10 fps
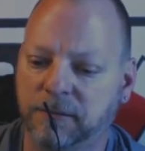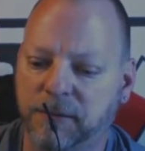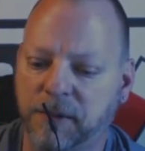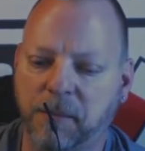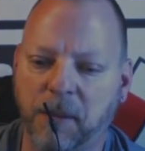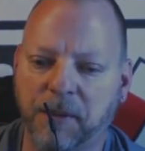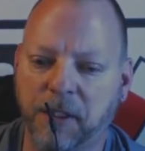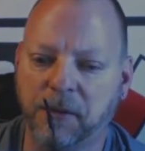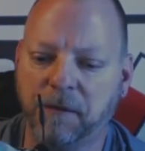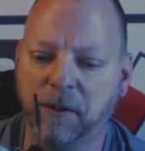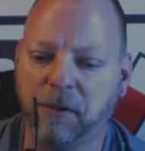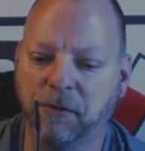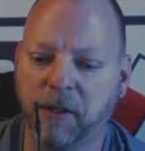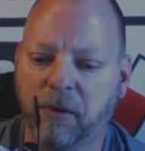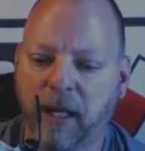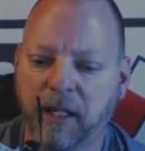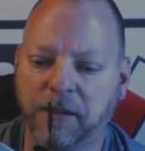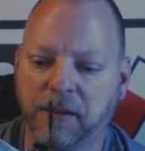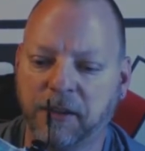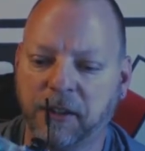just bumped into a few tree
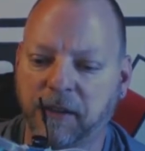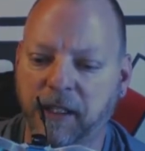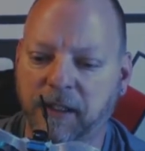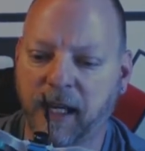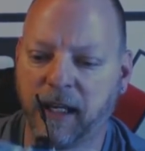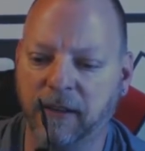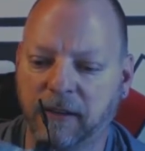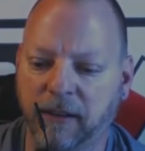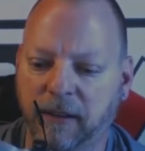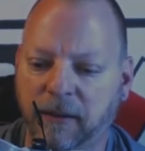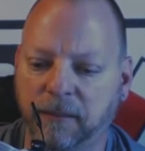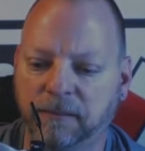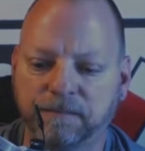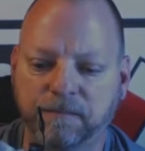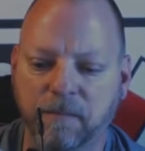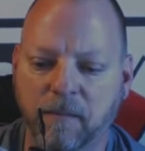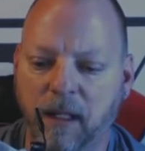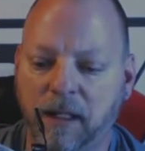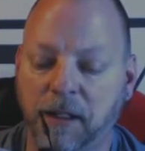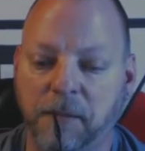branches and stuff like that, and
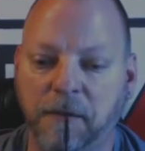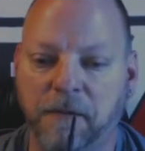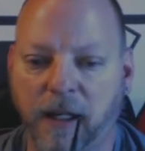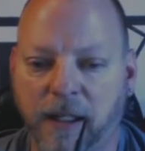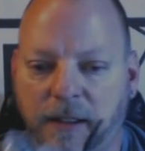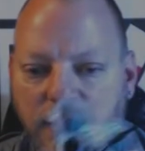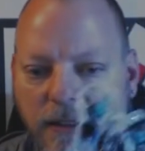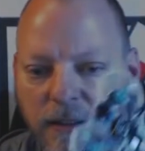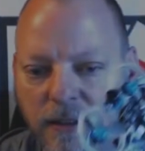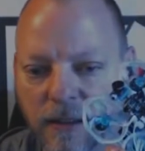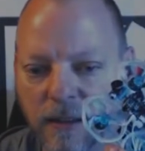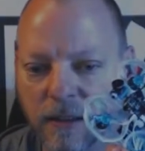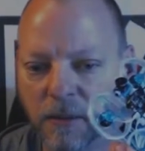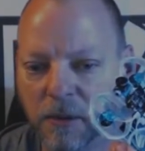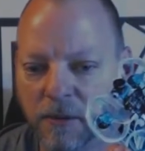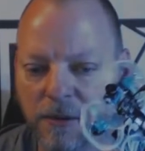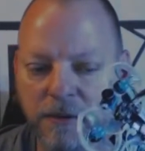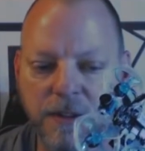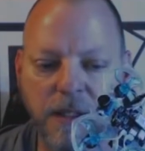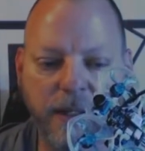it's been fine. One of our
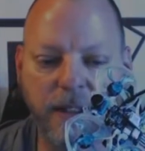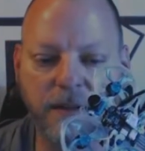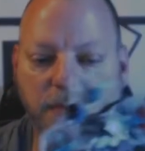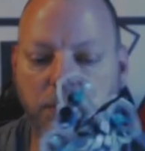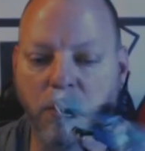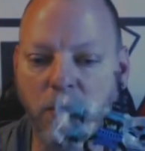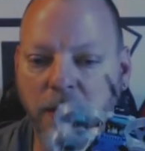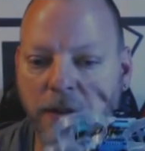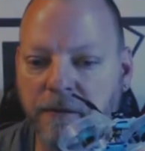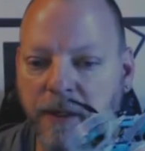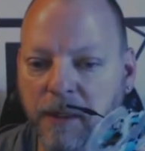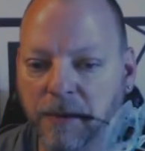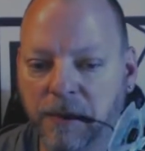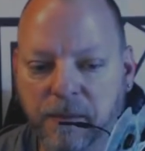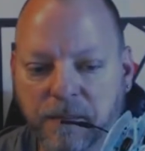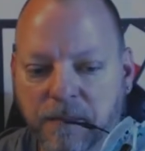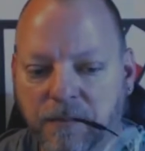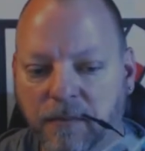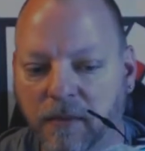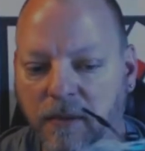other team pilots had broke one of the frames,
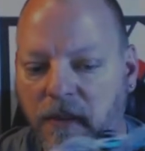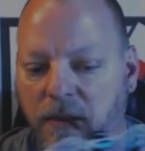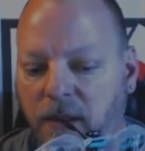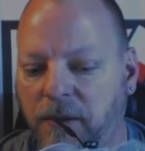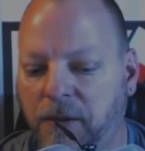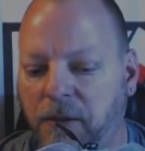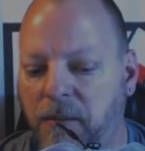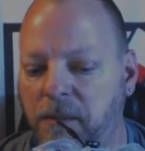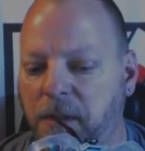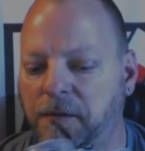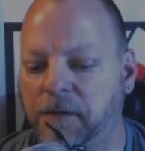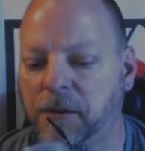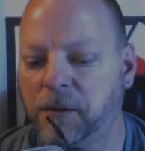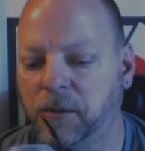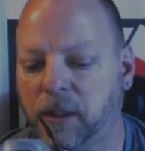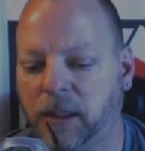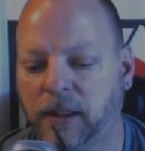so there may be a few